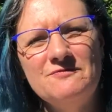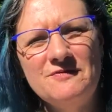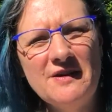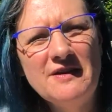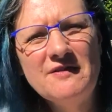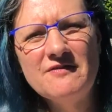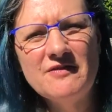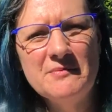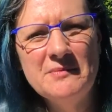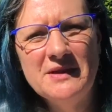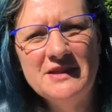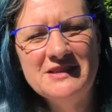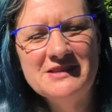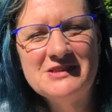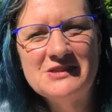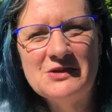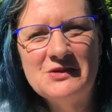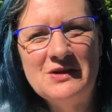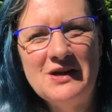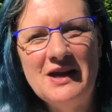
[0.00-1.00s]
fun for me,
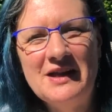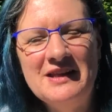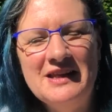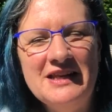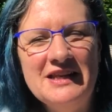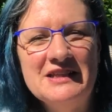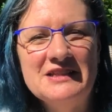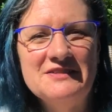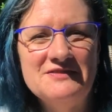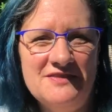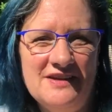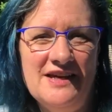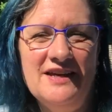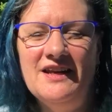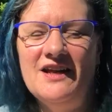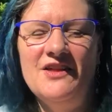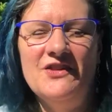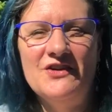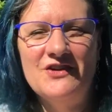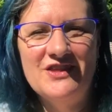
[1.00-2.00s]
so I needed to find
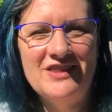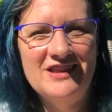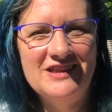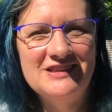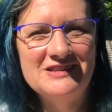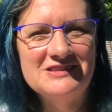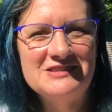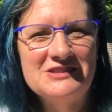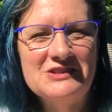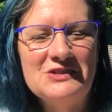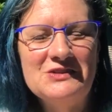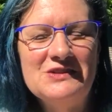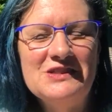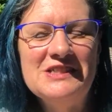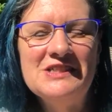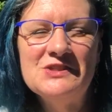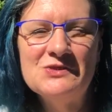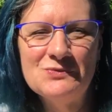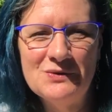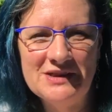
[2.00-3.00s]
other things. So
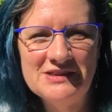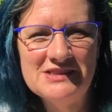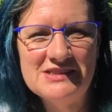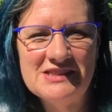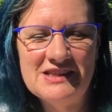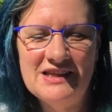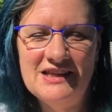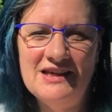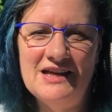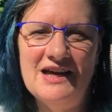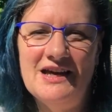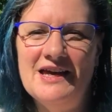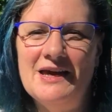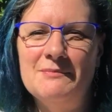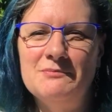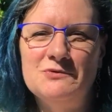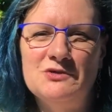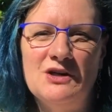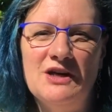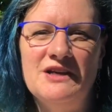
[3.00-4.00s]
each Wednesday I
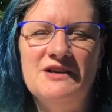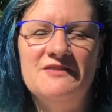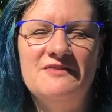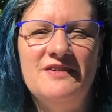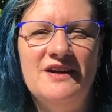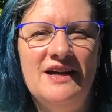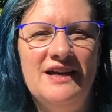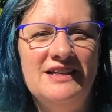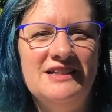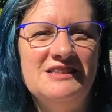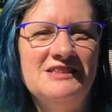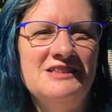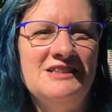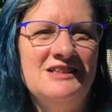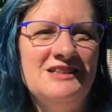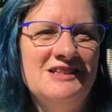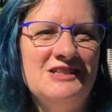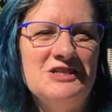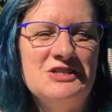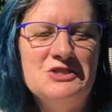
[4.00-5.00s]
kept trying to find
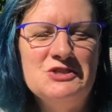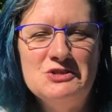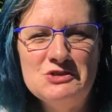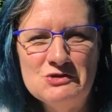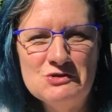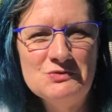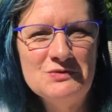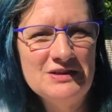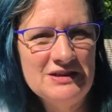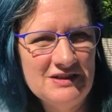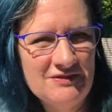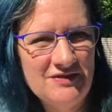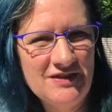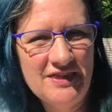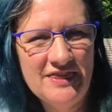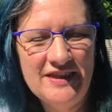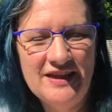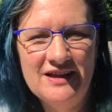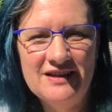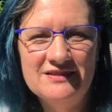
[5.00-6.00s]
new and
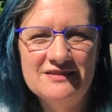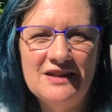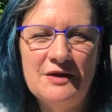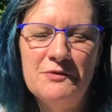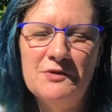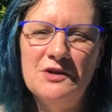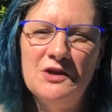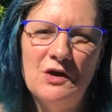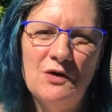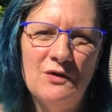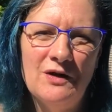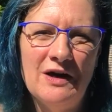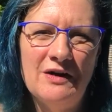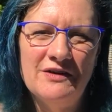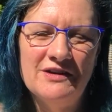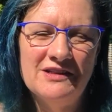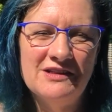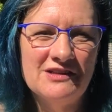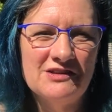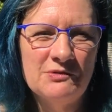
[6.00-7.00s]
different things. I would go
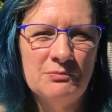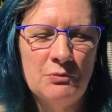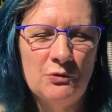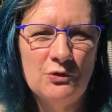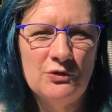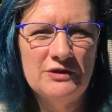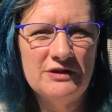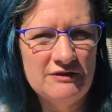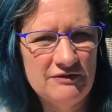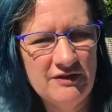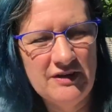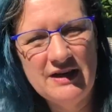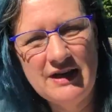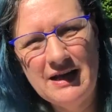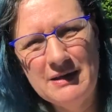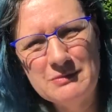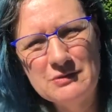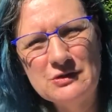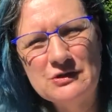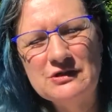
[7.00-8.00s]
out and explore different
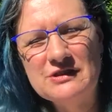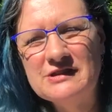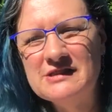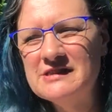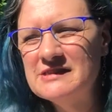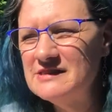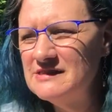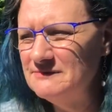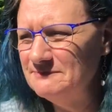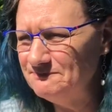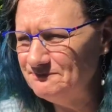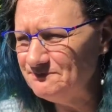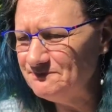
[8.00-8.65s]
neighborhoods.